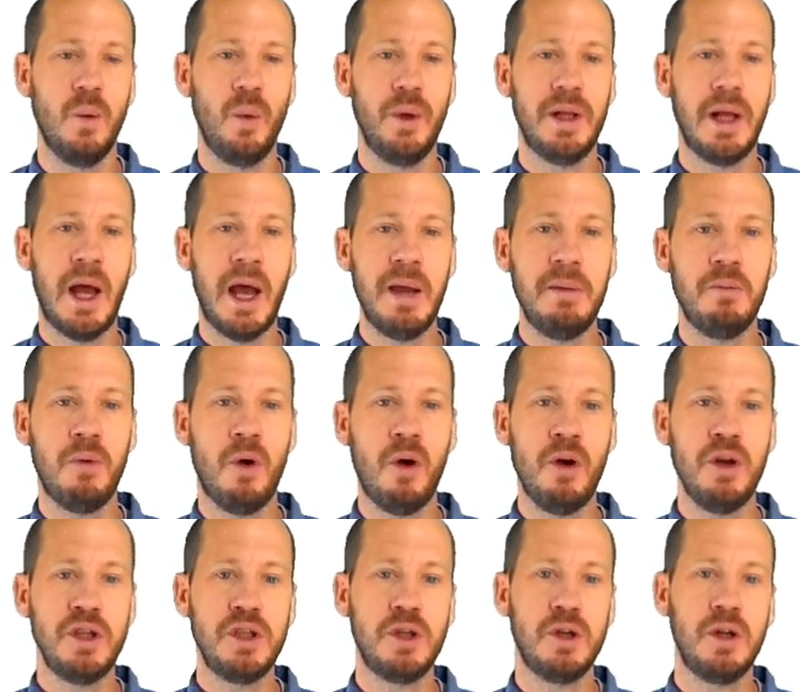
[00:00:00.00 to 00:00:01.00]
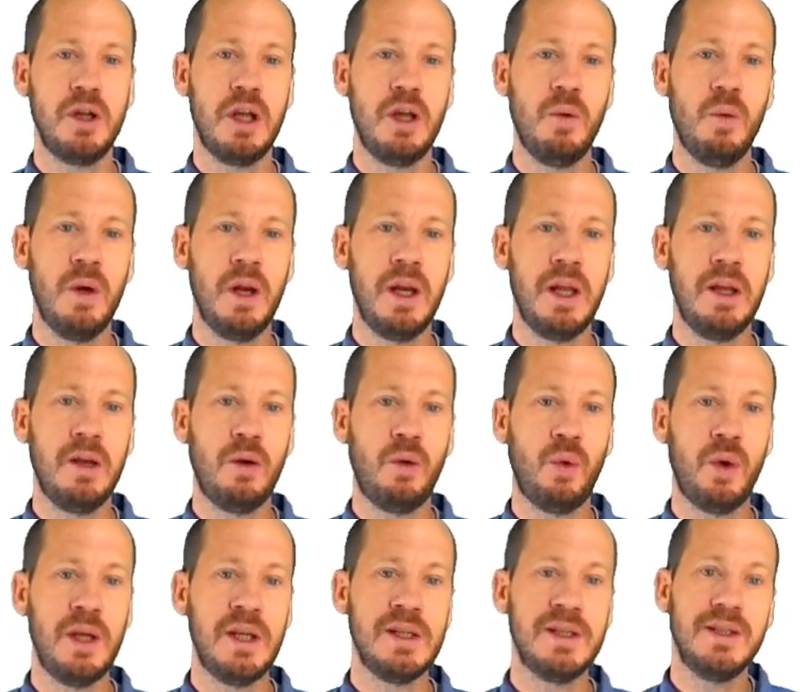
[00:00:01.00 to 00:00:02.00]
With high moisture, you will
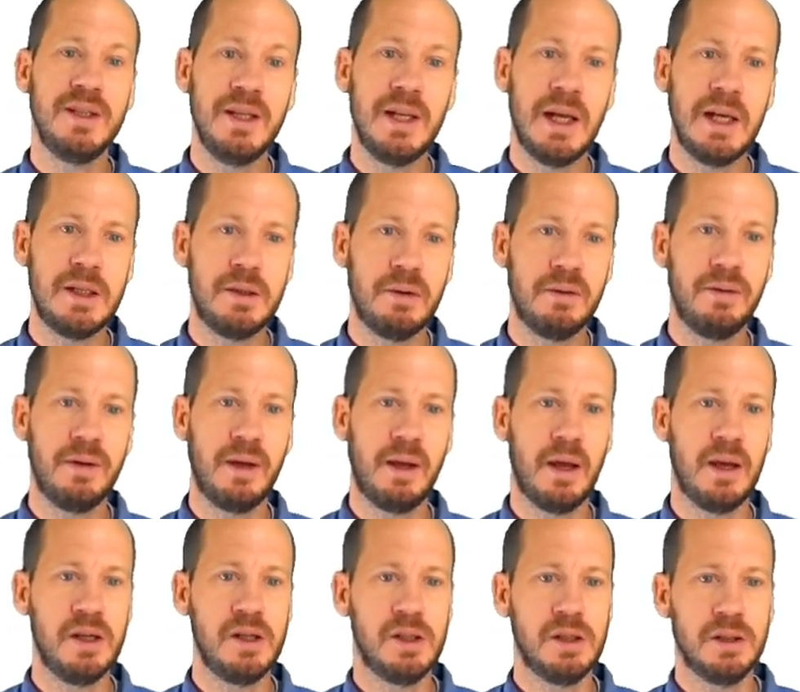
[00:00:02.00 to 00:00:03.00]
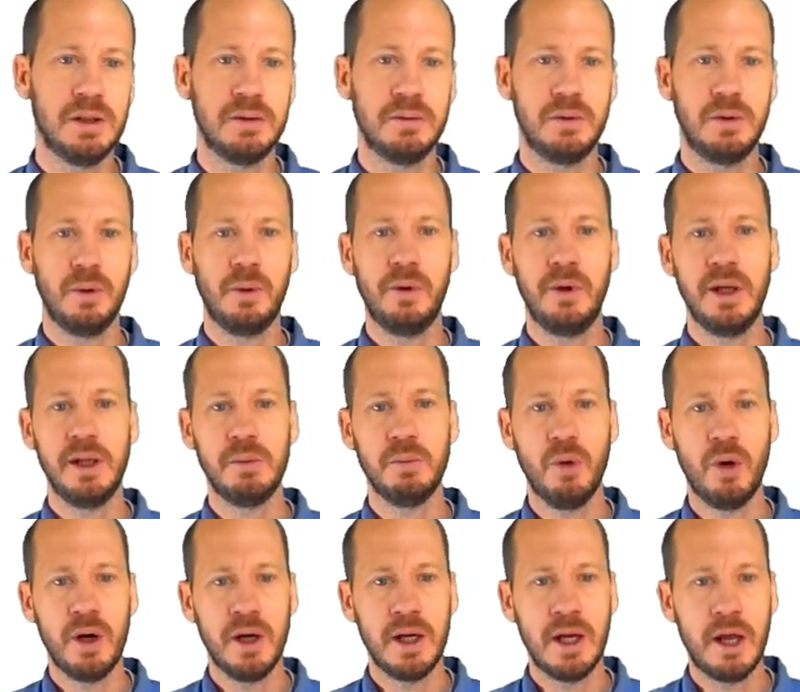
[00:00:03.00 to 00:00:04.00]
increase denitrification. You create
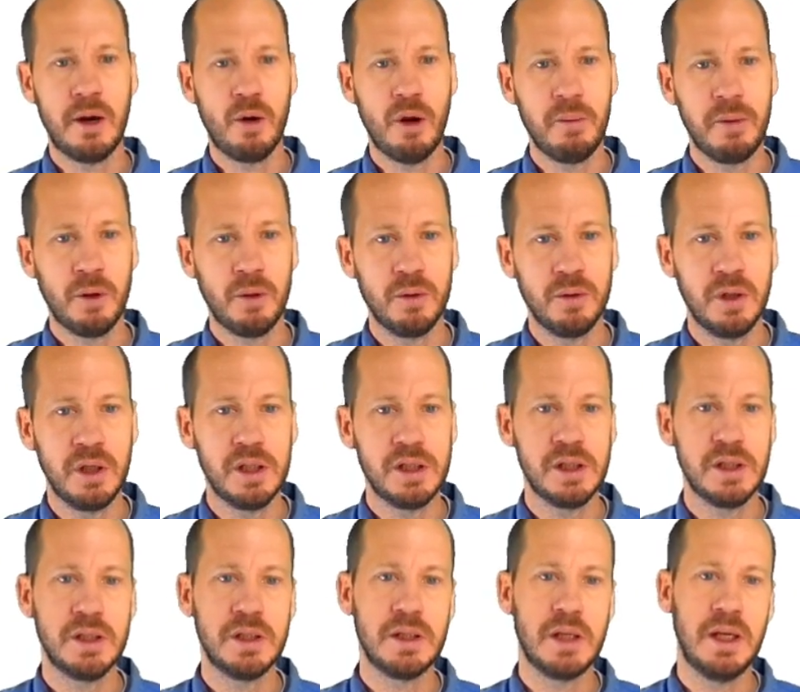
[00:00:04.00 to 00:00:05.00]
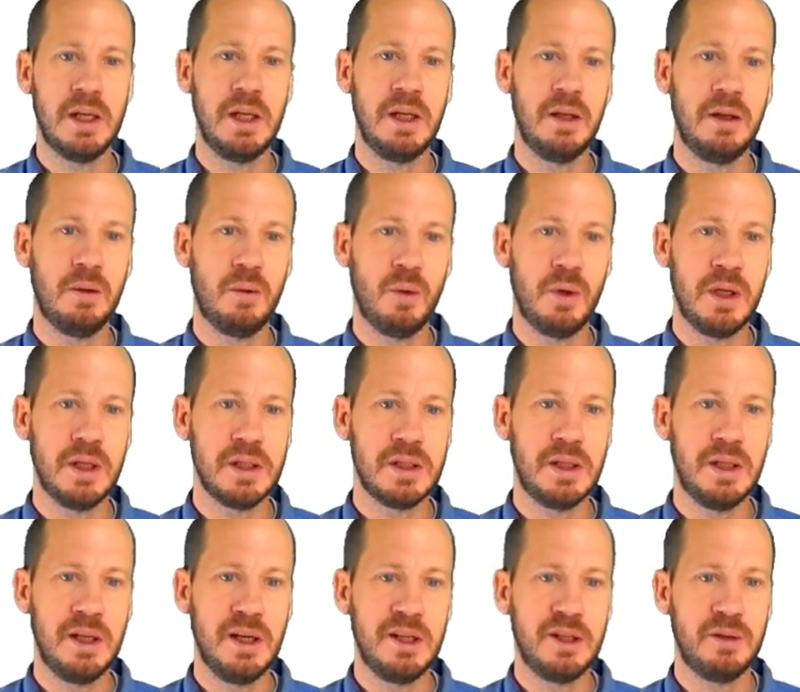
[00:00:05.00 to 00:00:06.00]
more anaerobic conditions and increase
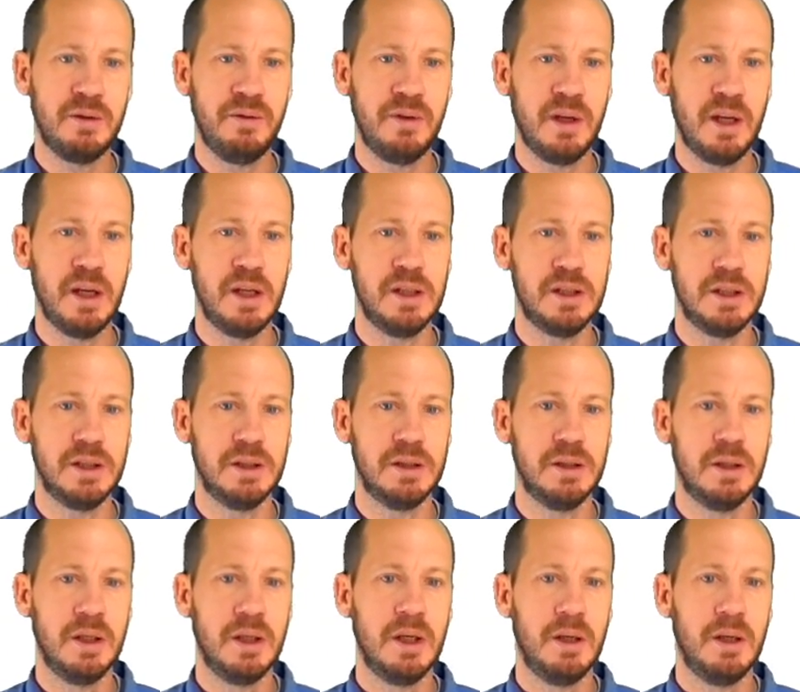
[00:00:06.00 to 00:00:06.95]
denitrification.